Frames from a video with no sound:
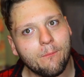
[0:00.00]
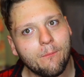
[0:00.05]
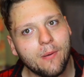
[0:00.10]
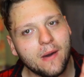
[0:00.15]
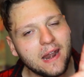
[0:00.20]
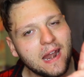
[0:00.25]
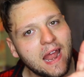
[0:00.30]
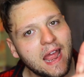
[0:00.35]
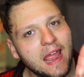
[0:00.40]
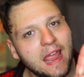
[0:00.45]

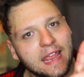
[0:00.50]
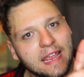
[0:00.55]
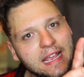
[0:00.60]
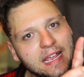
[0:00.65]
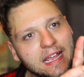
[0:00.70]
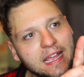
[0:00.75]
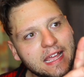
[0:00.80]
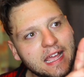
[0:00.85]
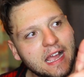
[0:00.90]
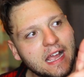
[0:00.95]
but I
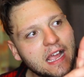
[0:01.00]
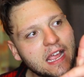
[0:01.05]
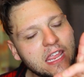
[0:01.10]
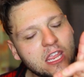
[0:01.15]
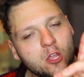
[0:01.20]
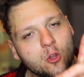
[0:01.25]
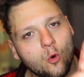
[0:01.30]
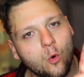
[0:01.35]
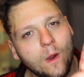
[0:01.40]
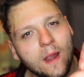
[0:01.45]

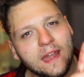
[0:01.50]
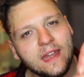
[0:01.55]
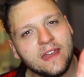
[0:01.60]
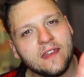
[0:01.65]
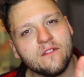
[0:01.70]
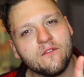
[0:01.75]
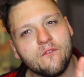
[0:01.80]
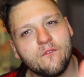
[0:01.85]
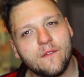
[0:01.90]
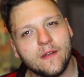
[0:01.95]
equate
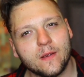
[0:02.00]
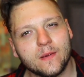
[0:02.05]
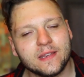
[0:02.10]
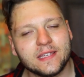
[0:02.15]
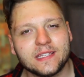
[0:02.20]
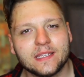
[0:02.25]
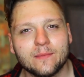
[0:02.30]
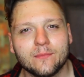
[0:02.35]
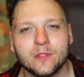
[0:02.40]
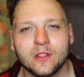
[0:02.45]
it very
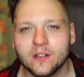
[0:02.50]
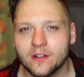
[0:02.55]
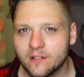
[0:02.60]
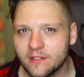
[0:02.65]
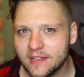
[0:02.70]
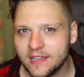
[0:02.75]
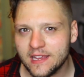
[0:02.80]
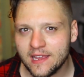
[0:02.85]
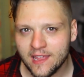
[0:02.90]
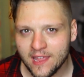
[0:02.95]

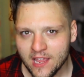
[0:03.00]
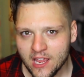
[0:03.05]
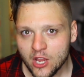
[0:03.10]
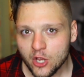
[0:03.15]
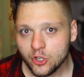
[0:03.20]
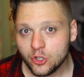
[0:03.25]
similarly